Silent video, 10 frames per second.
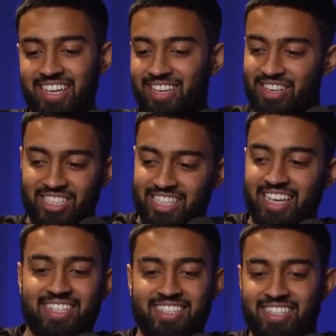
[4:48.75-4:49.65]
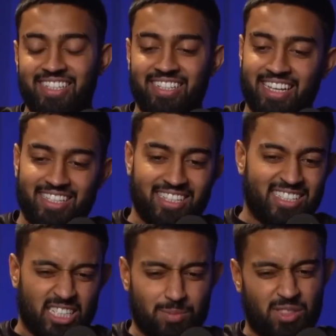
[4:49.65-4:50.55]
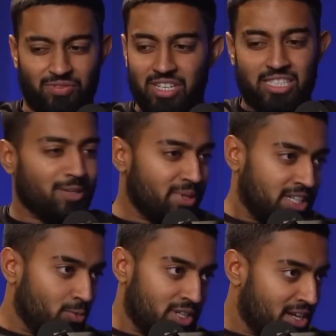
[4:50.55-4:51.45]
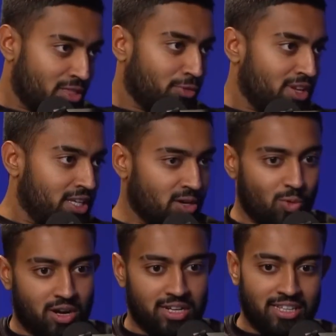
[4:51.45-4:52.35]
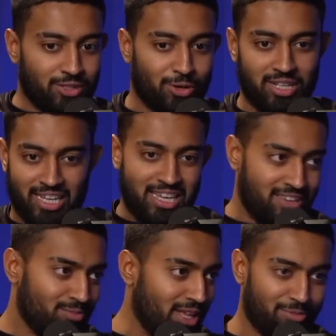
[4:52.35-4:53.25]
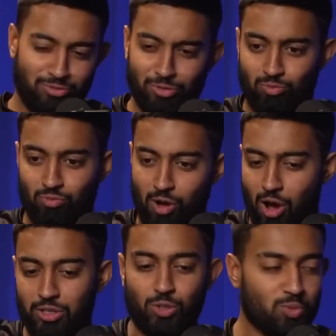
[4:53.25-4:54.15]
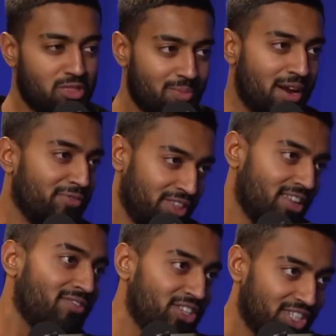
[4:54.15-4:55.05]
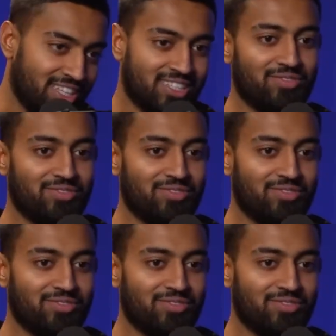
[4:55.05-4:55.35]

he eventually gets in, gets like a 6-month visa, but he wanted a 3-year one. And, you know, like he like argues with them and everything, eventually gets